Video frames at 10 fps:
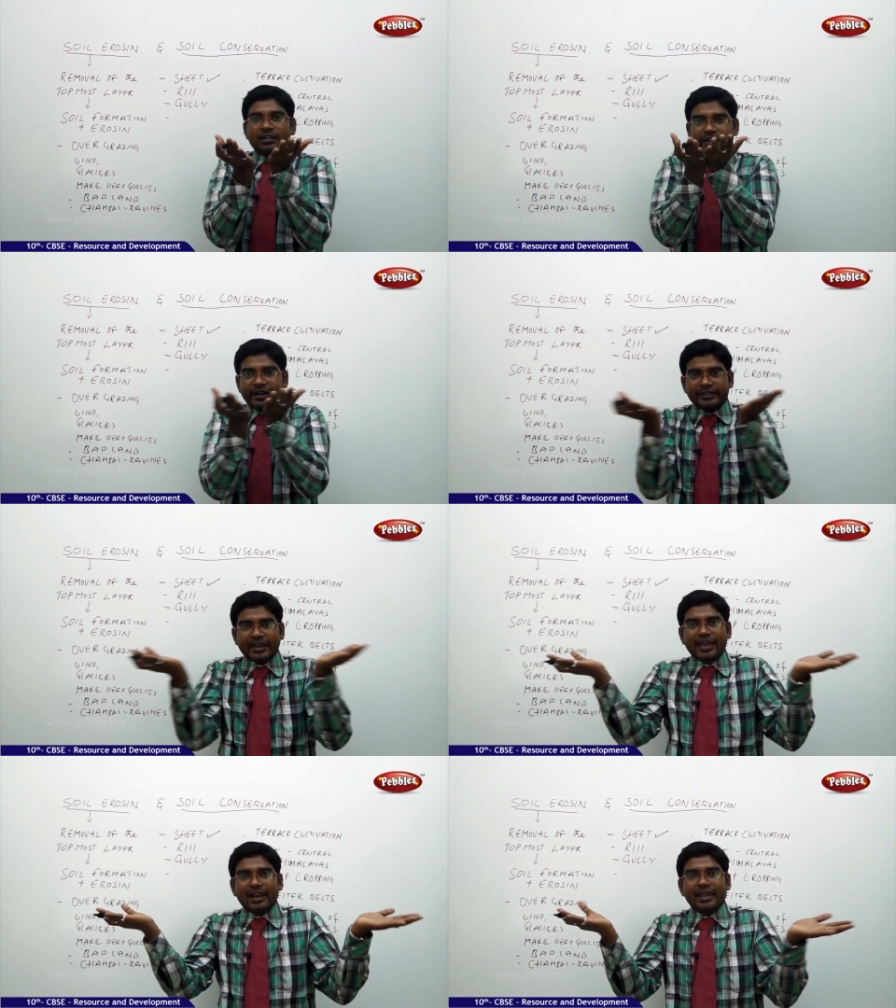the
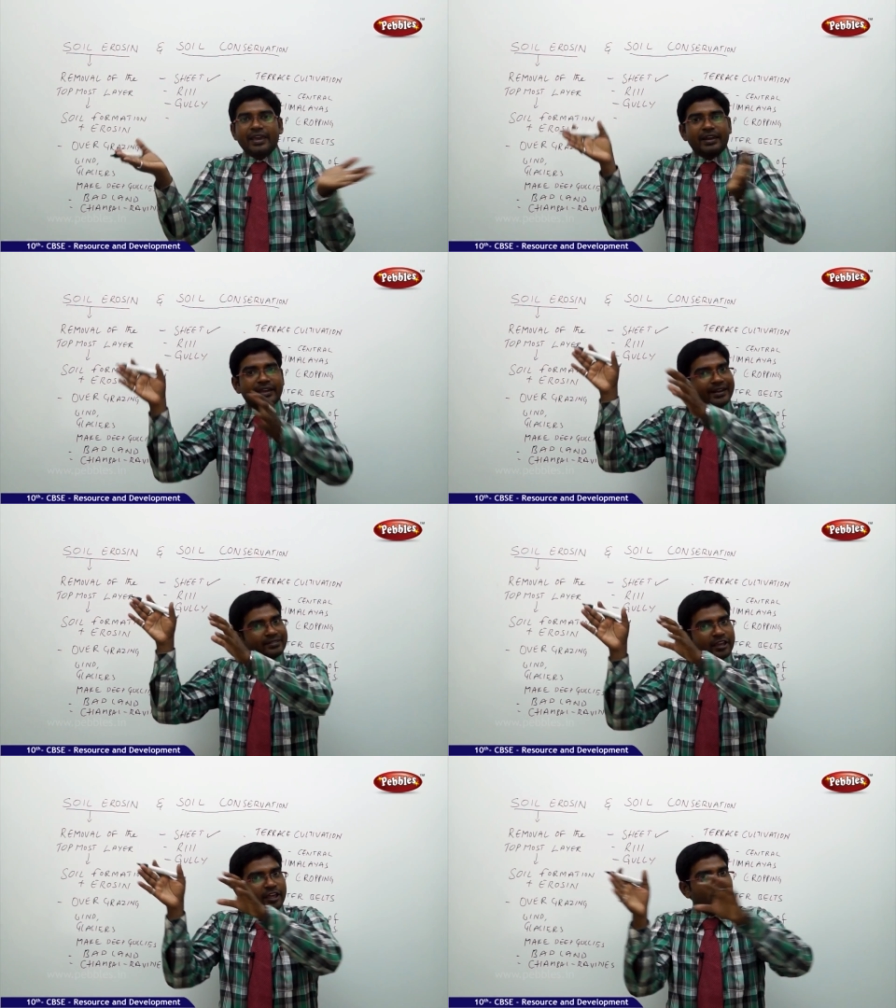entire layer
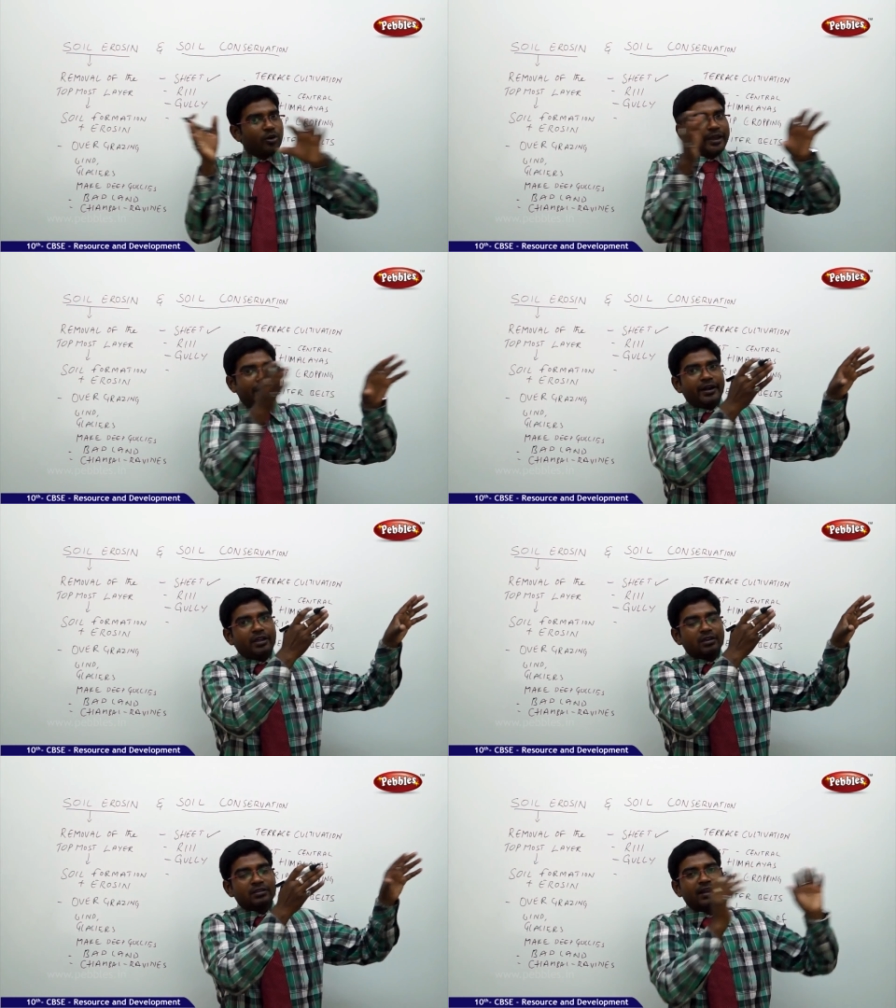gets eroded
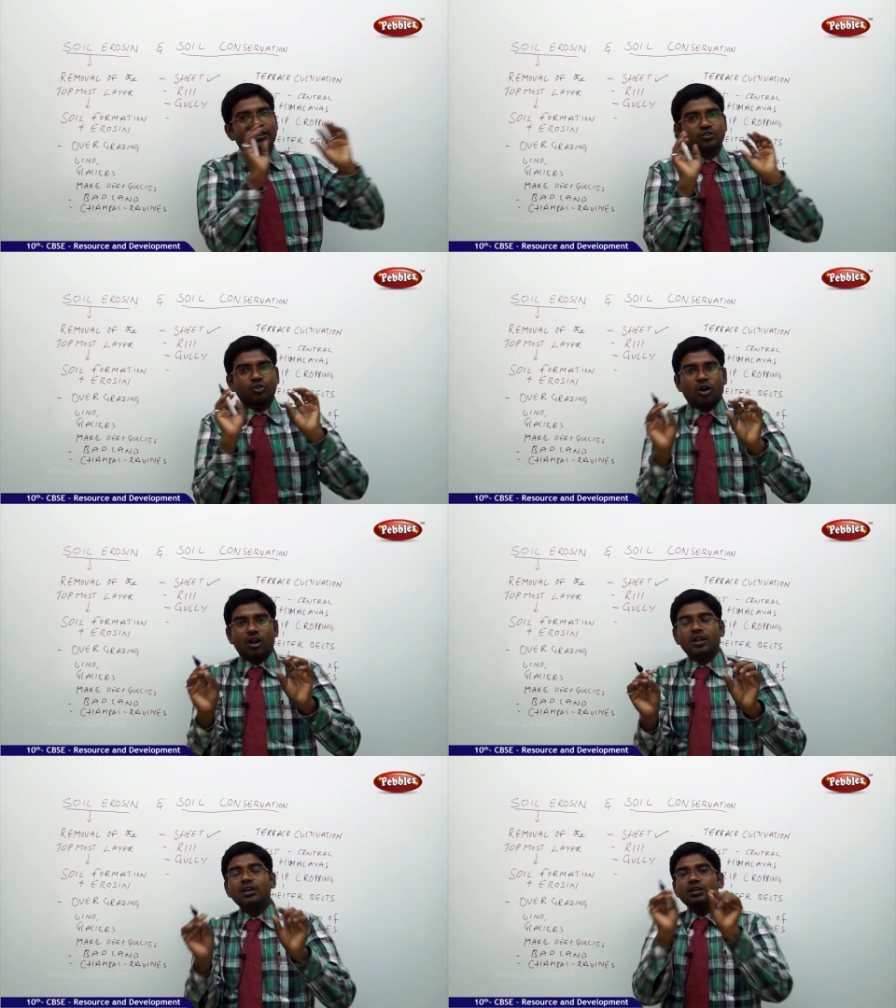that is
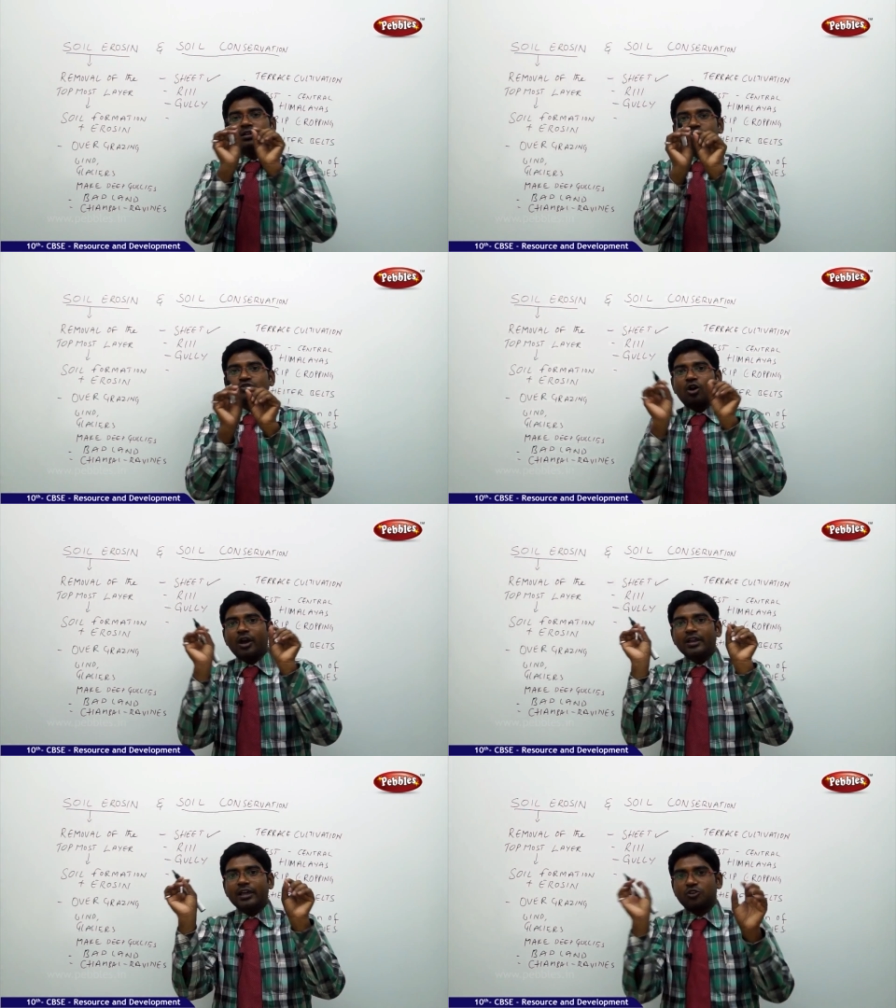called
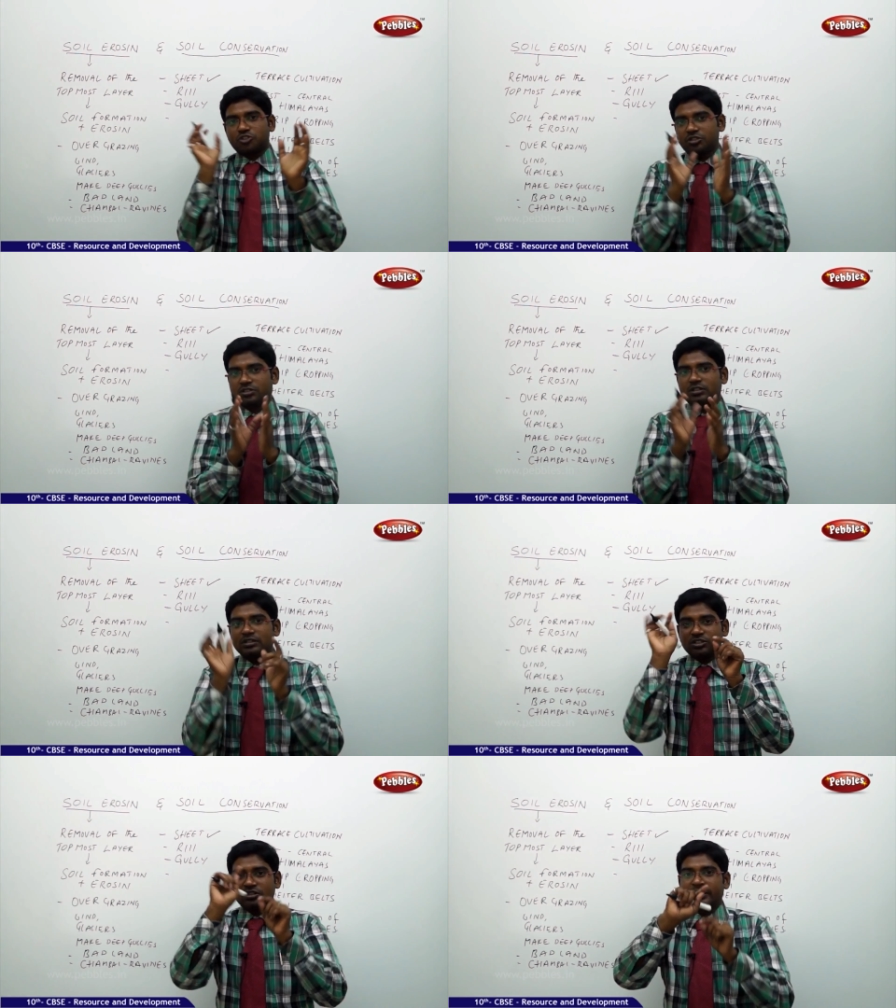soil erosion
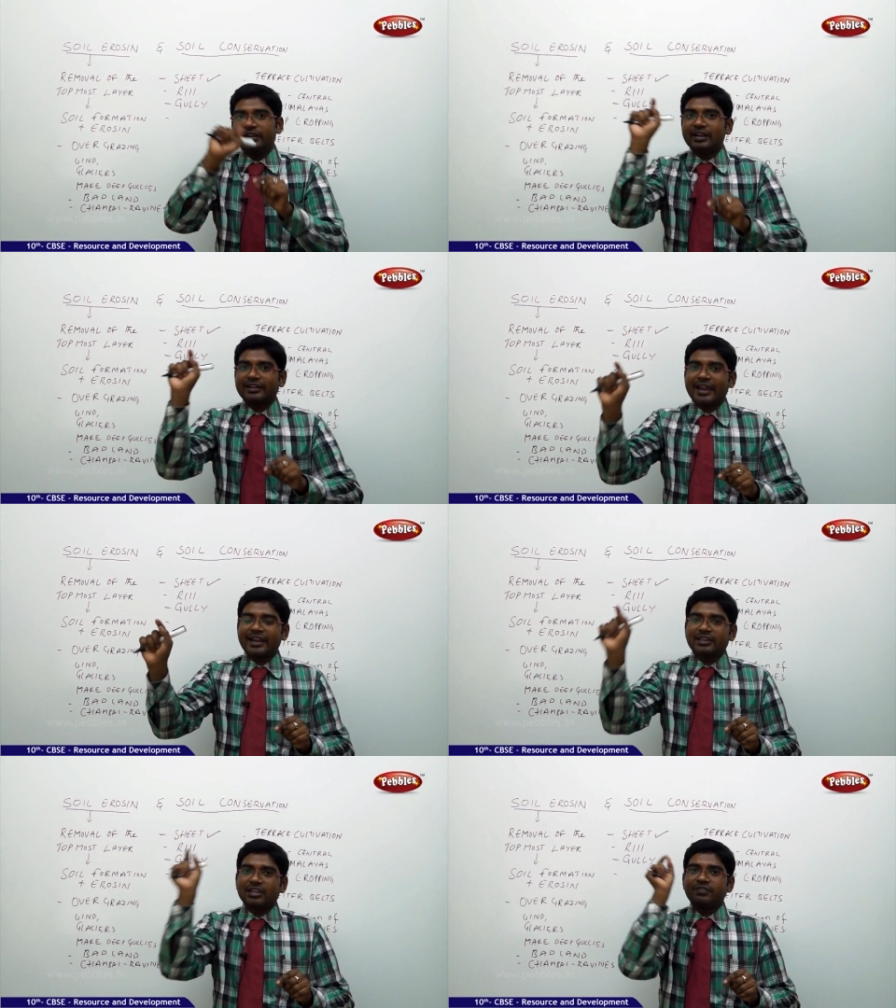in that
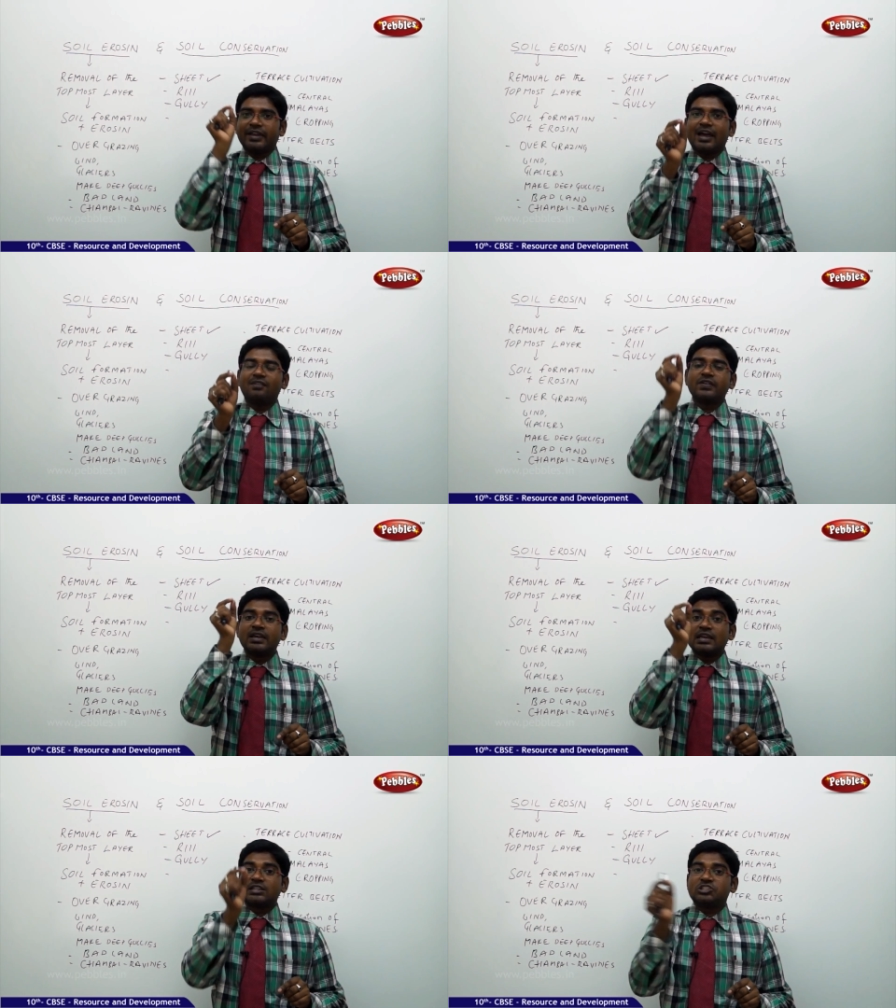category we have
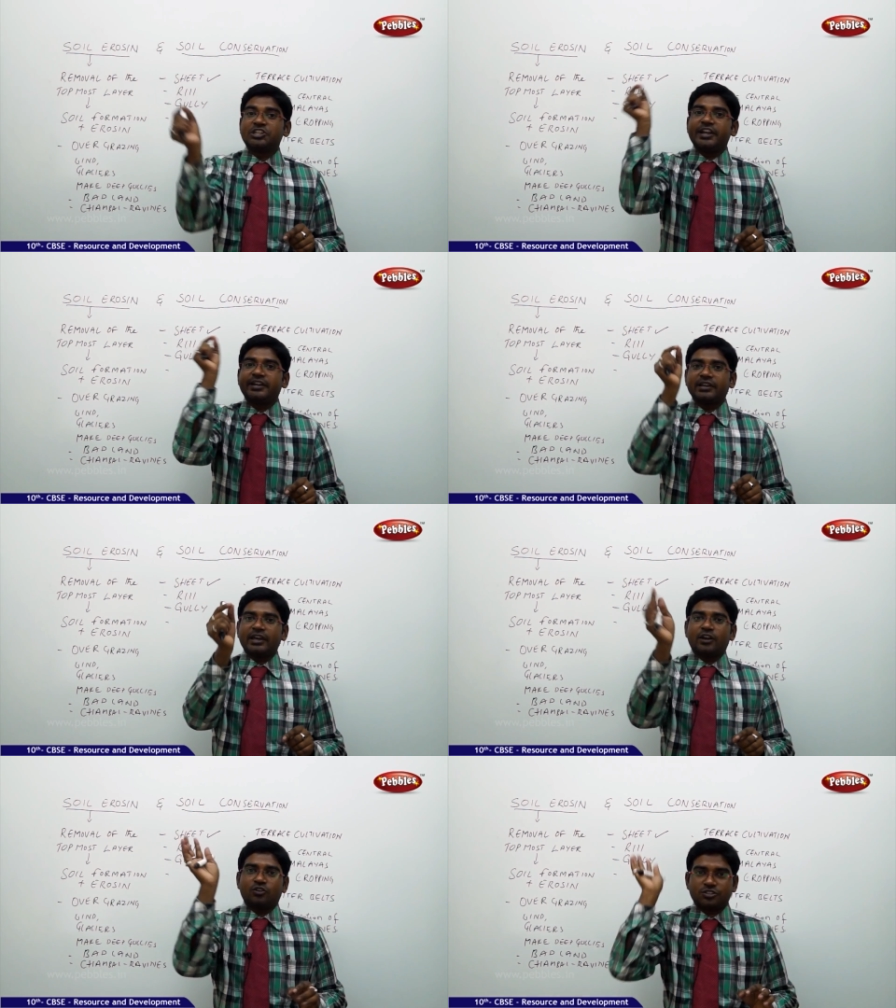sheet
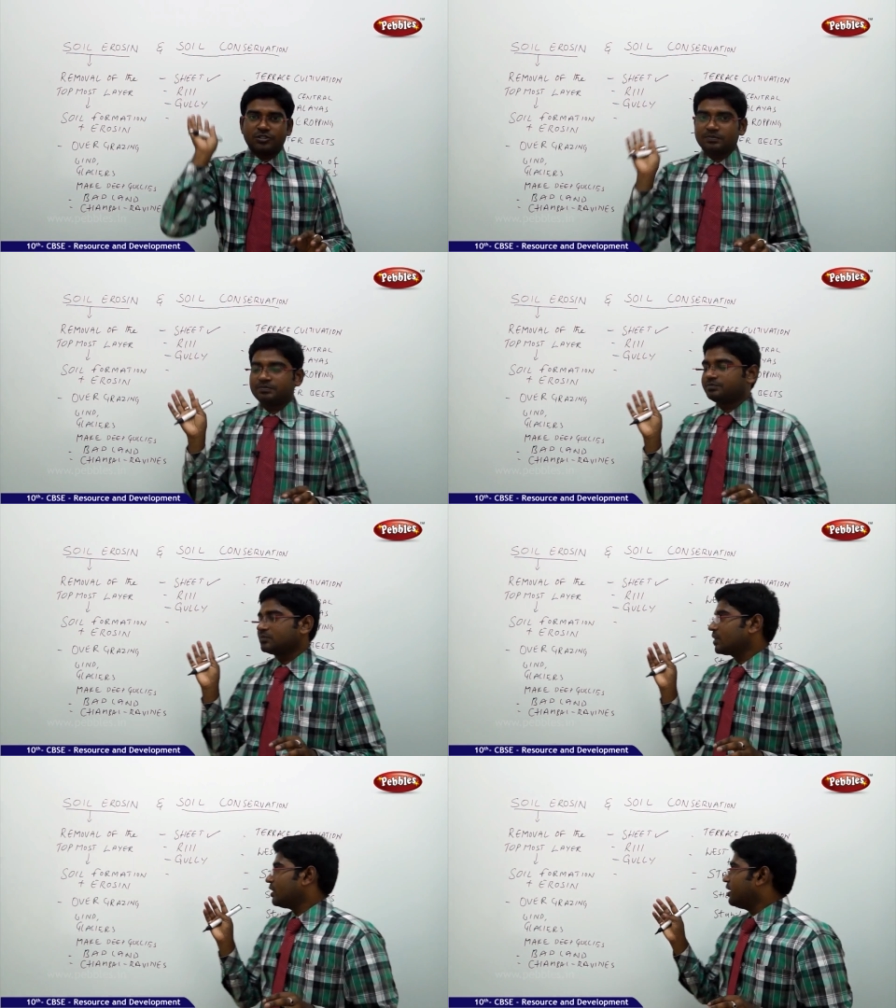erosion
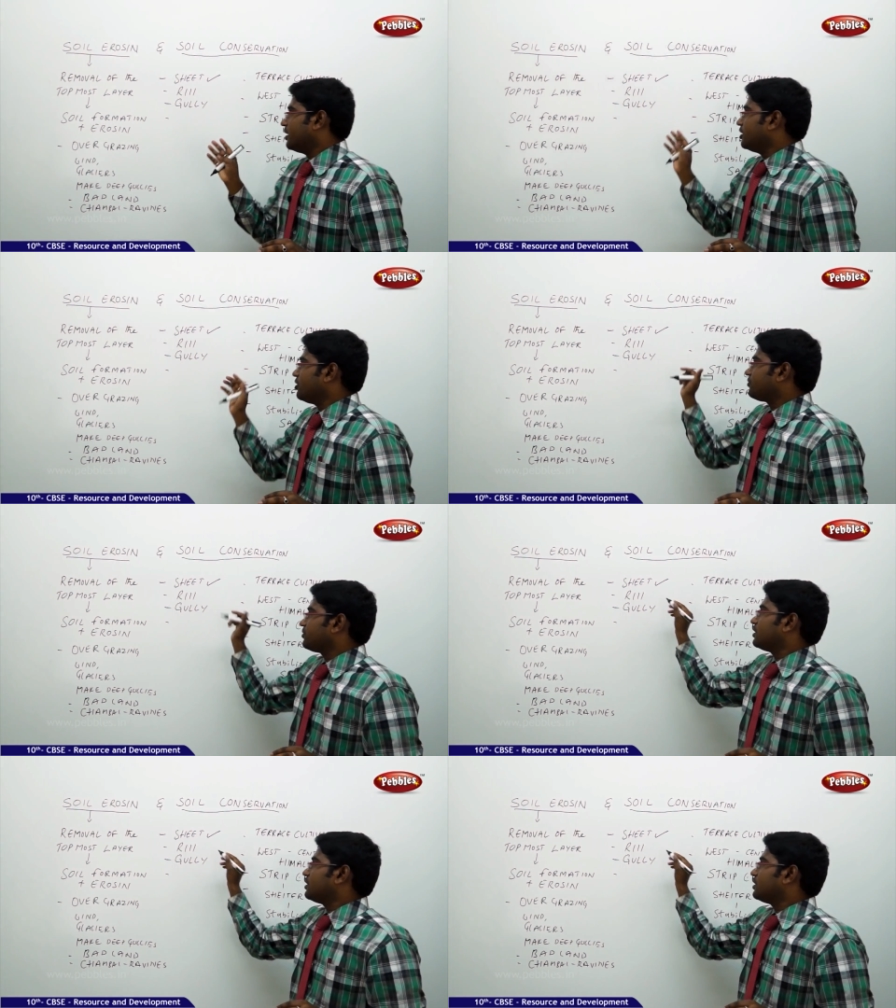if